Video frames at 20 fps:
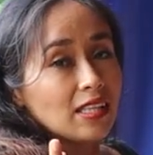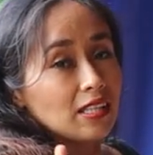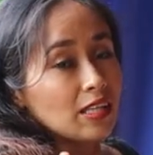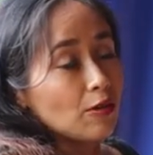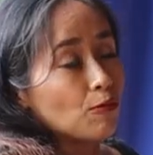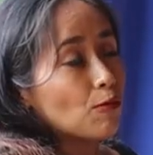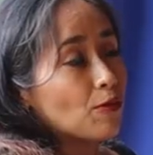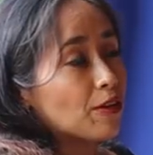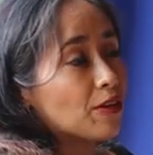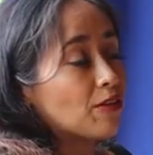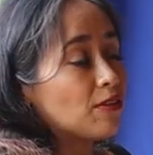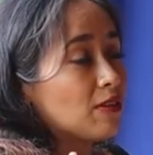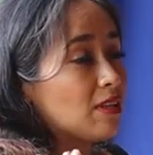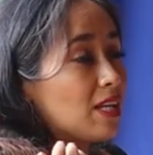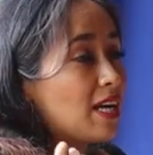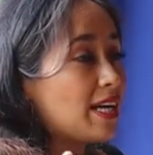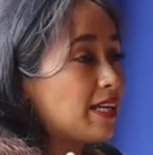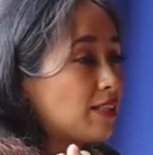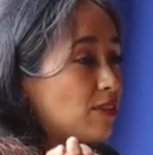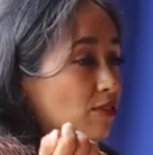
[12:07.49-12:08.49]
that I work
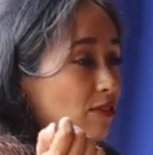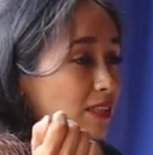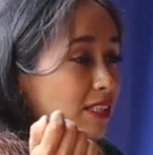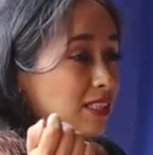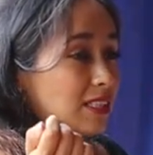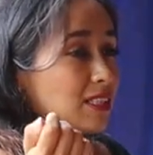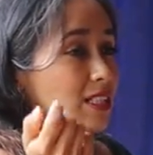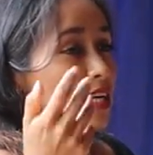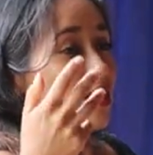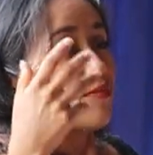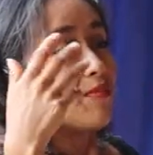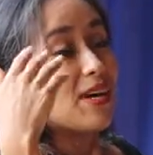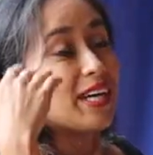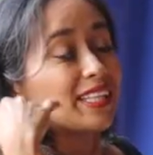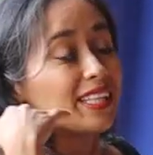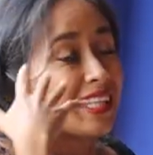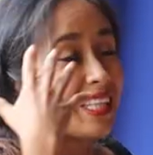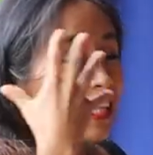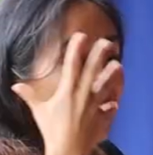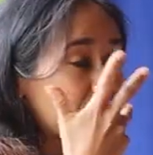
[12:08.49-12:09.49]
online all the time.
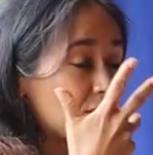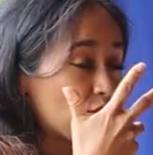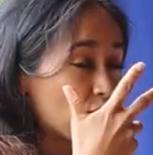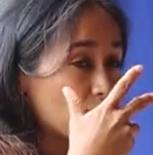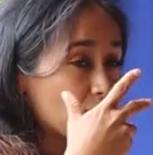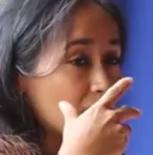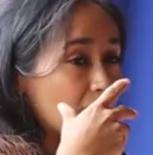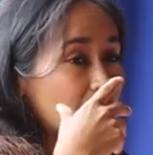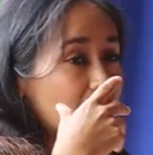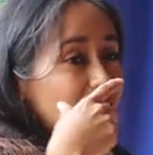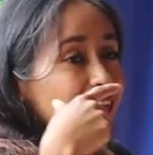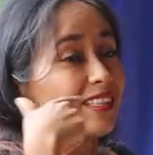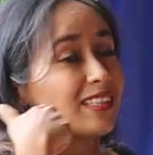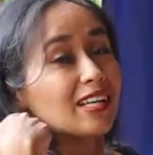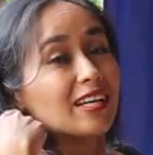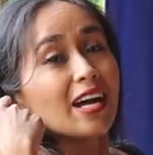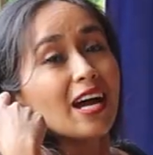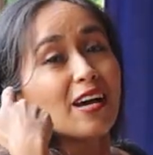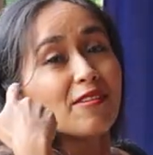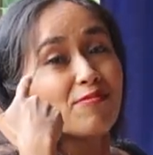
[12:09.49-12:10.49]
I teach
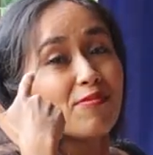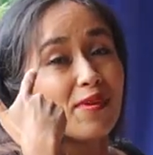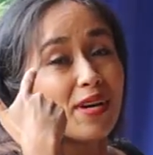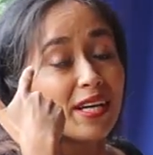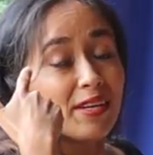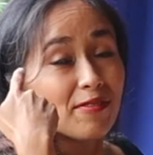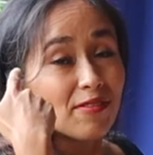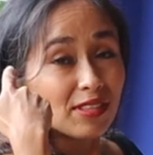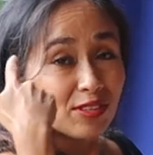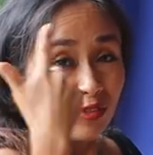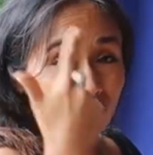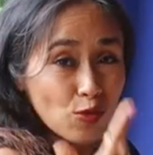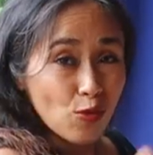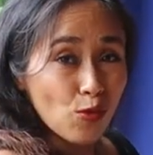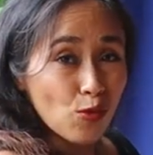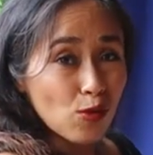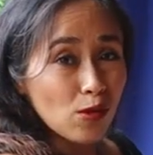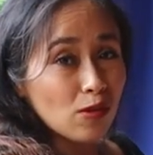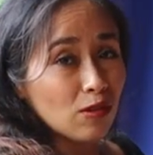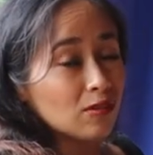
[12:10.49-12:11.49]
online. I have my
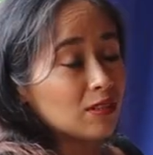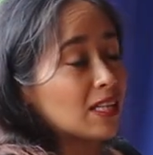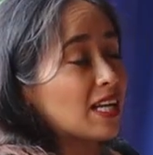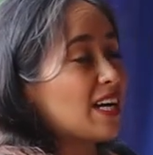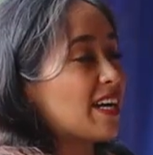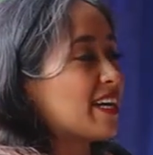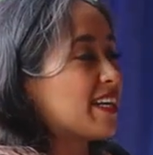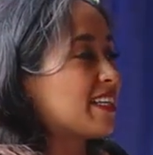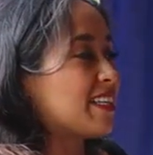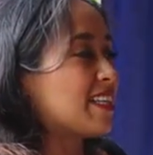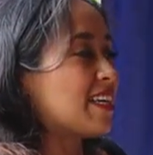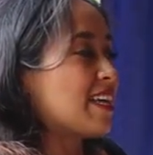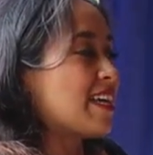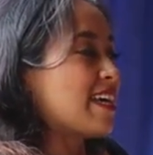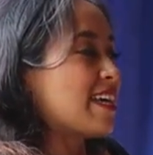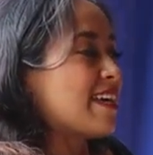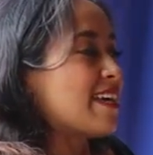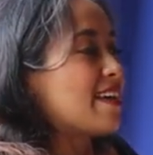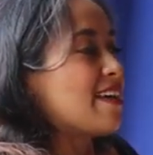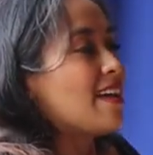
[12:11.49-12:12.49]
school online.
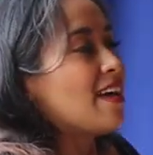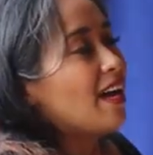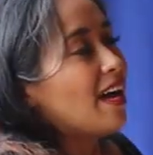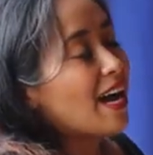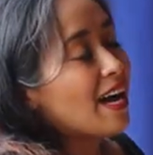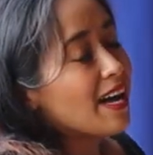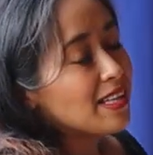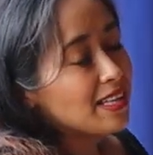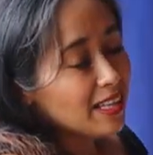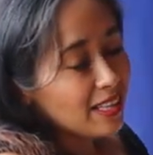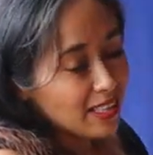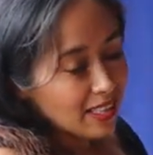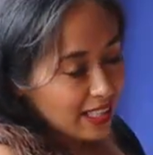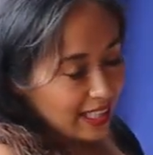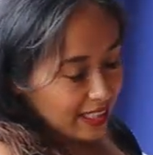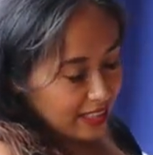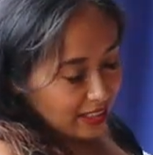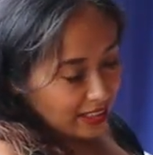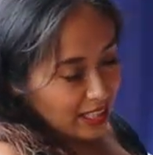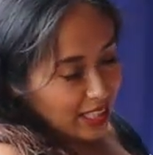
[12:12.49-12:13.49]
And the
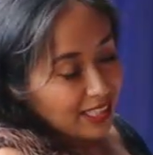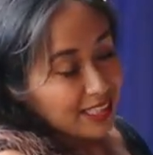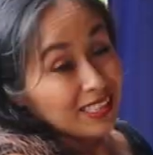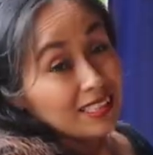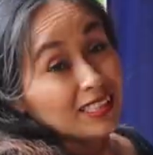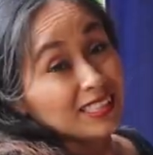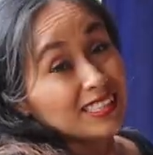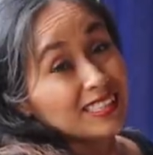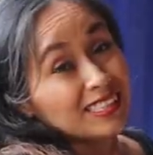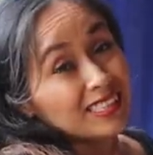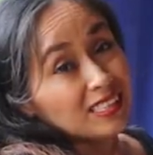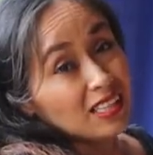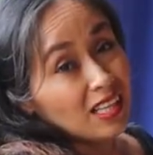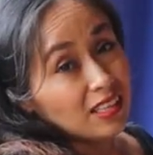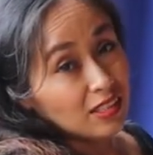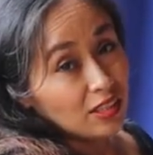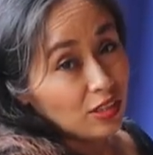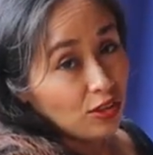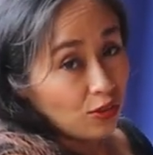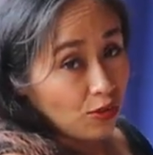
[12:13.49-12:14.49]
internet
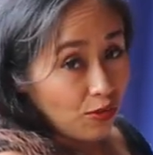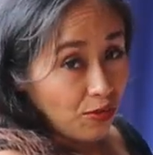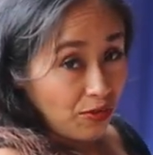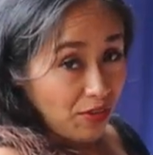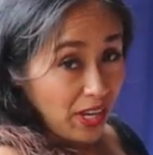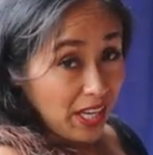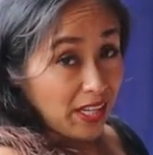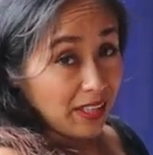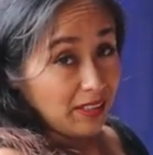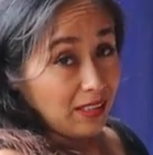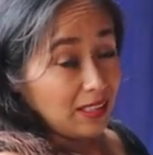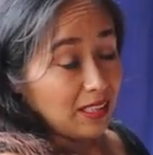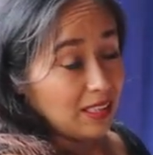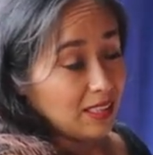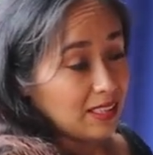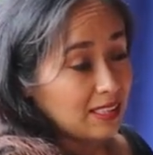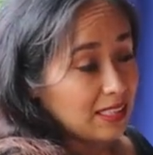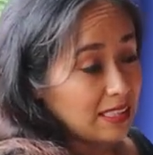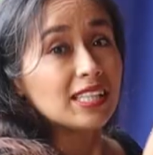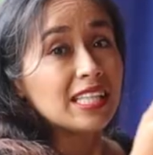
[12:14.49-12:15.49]
started to fail.
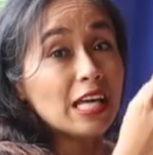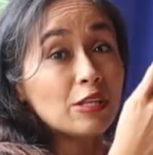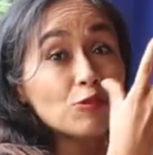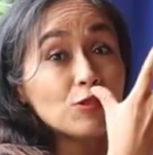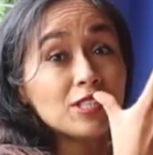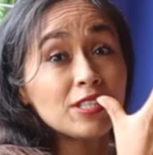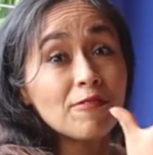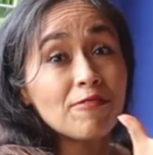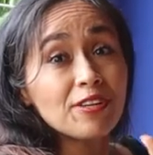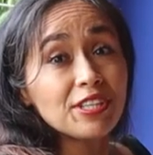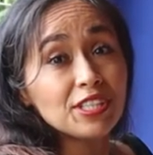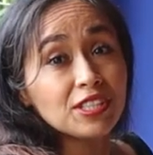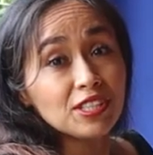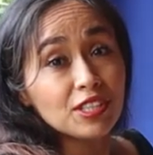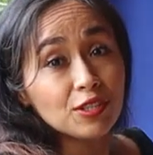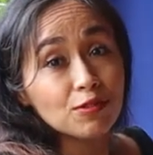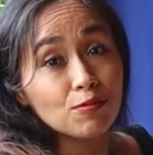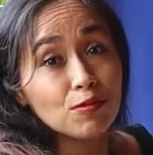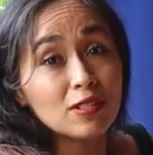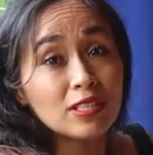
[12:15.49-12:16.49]
That was a very
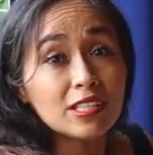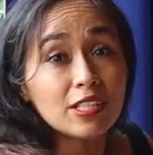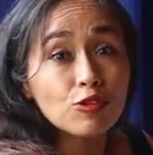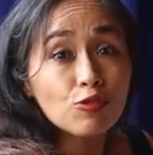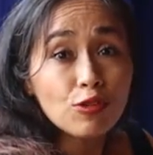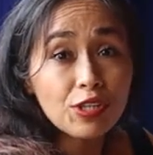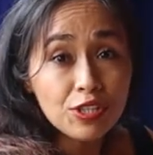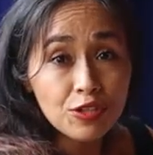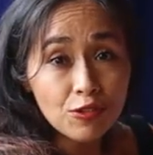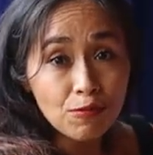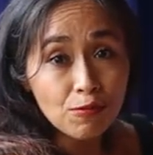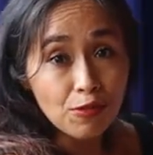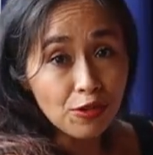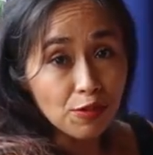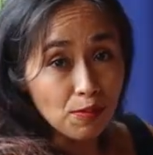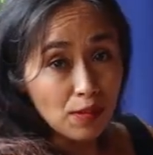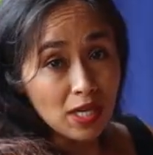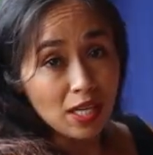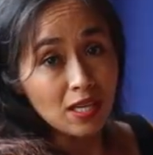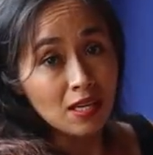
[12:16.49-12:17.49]
stressful situation
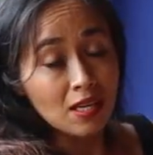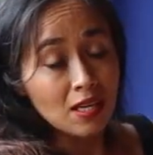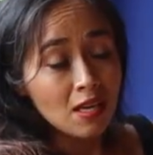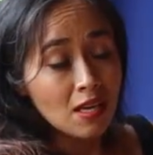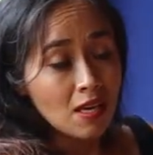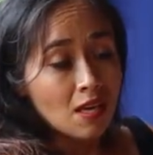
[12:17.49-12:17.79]
for me.